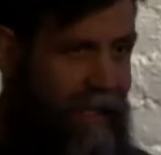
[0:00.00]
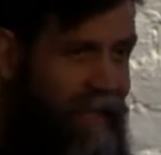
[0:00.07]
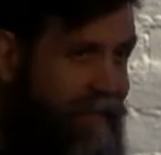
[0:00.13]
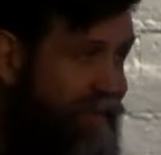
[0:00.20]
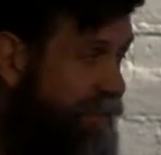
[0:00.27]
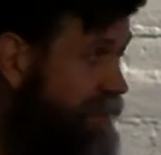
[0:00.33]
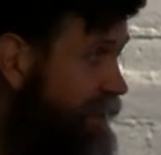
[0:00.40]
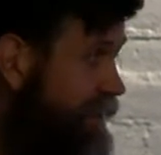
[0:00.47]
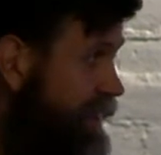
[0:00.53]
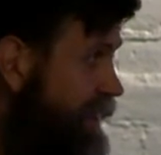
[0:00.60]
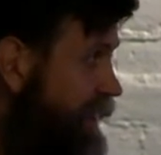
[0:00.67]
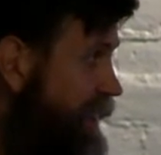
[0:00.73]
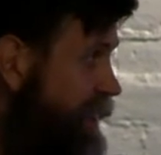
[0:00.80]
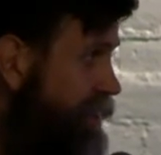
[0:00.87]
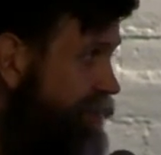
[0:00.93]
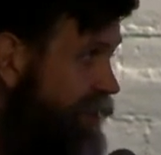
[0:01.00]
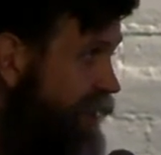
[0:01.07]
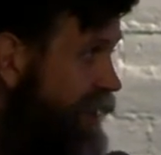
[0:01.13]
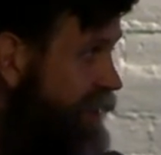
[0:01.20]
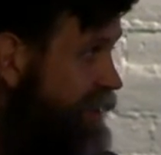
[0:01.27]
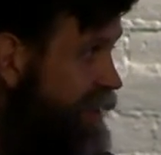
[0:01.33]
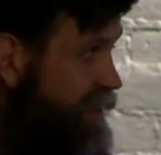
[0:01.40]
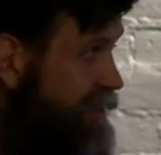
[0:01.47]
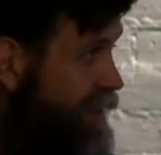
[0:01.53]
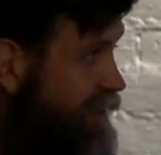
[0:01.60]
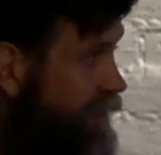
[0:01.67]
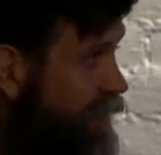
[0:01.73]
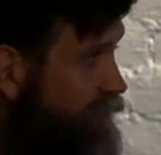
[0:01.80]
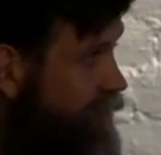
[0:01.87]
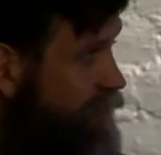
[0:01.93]
and there's a lot of things I'd
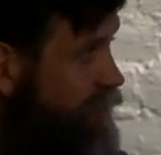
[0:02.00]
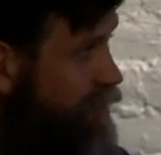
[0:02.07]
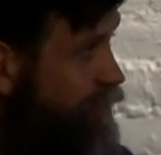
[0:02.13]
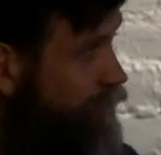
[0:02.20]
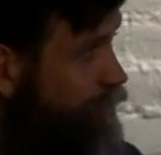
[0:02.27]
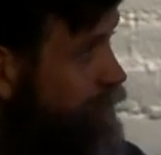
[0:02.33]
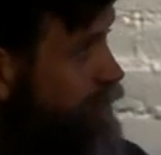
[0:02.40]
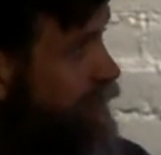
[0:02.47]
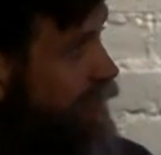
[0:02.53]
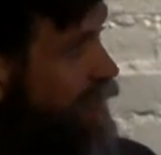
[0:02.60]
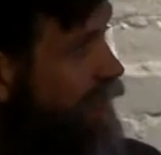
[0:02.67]
love to do